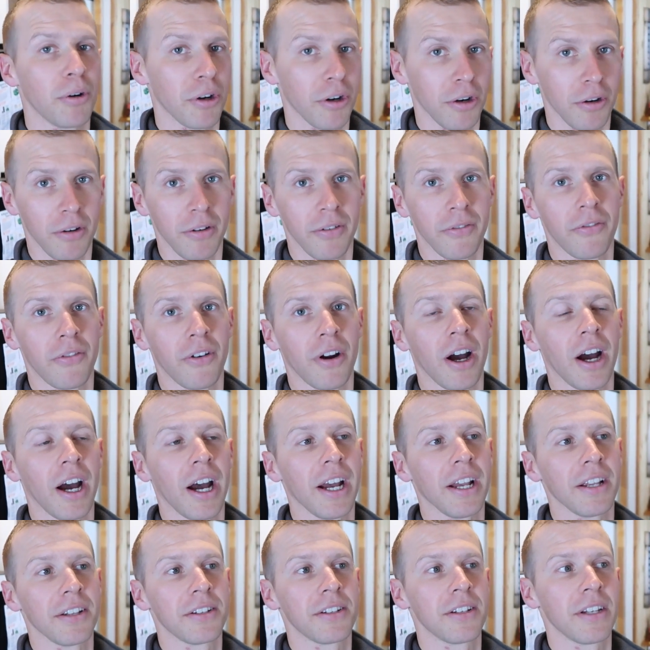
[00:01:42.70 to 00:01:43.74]
burger and
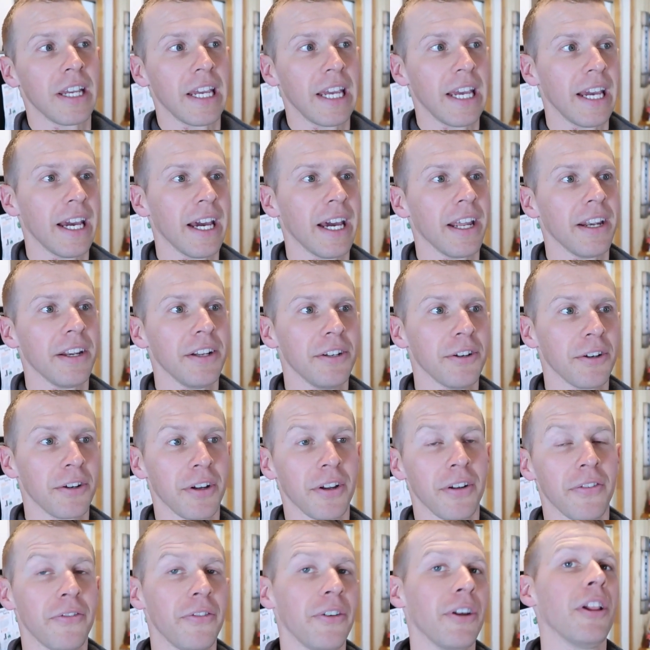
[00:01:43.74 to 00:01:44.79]
fries and you're
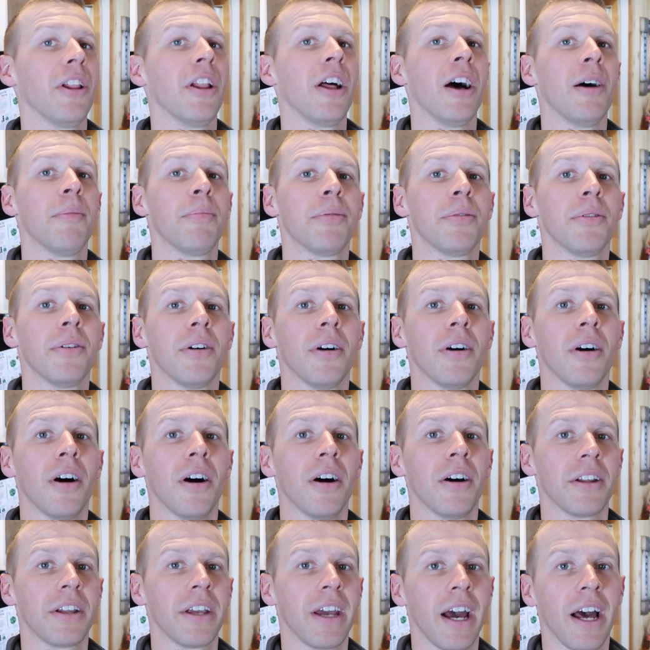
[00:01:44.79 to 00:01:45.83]
gonna fill up
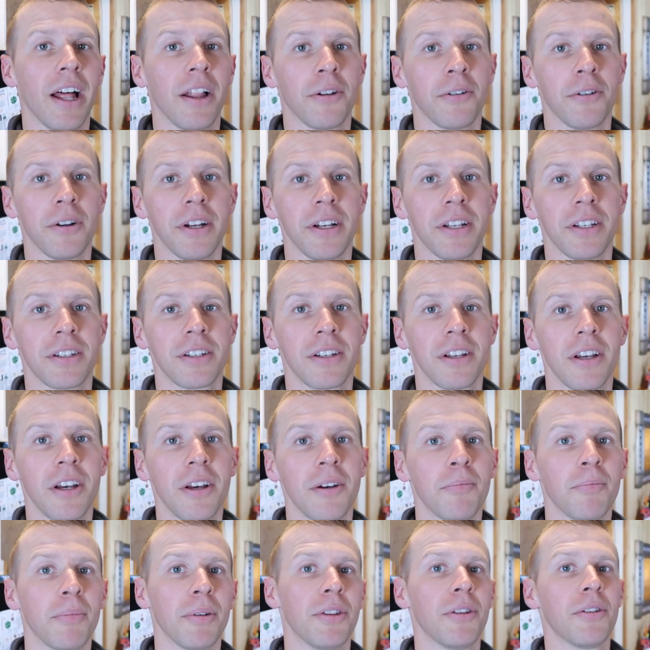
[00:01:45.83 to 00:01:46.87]
on calories
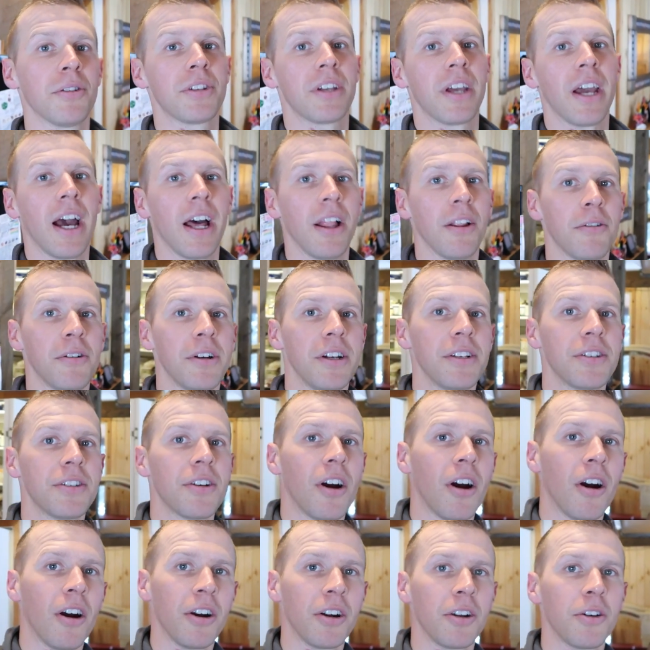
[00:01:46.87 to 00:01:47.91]
but those
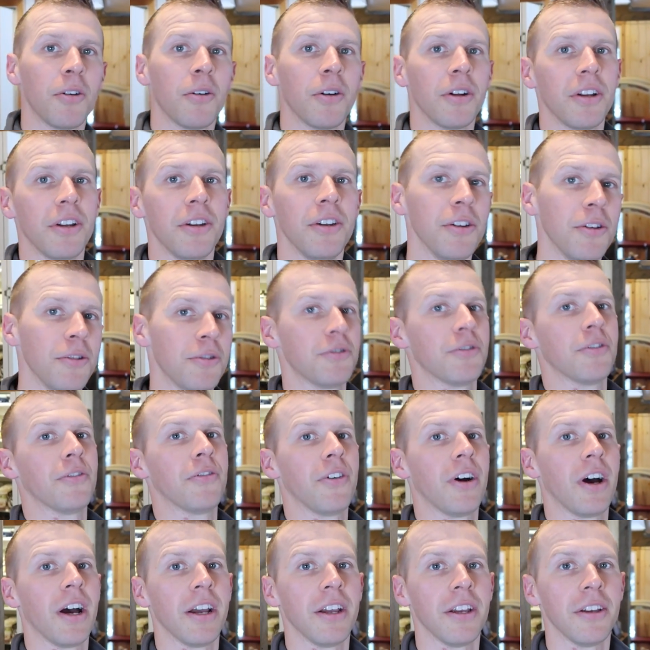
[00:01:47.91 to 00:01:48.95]
calories aren't going to
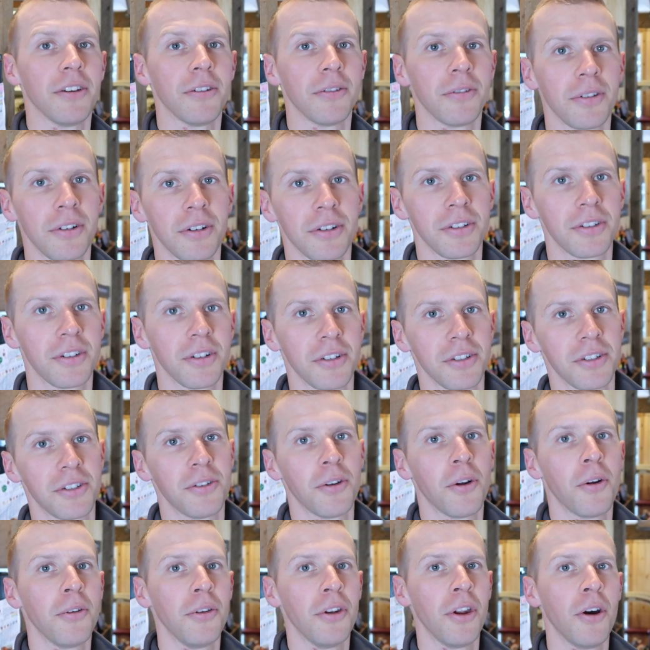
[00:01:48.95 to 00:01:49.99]
nutrify you. There, there's
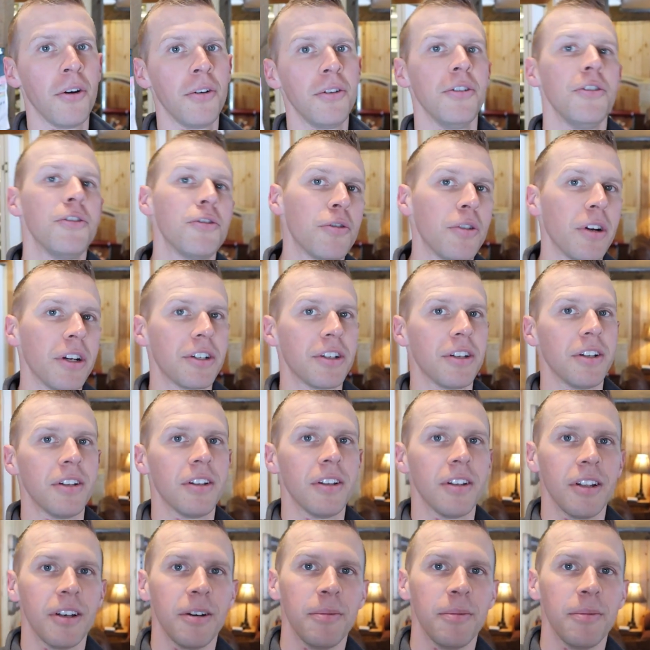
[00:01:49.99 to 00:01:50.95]
no, no nutrition to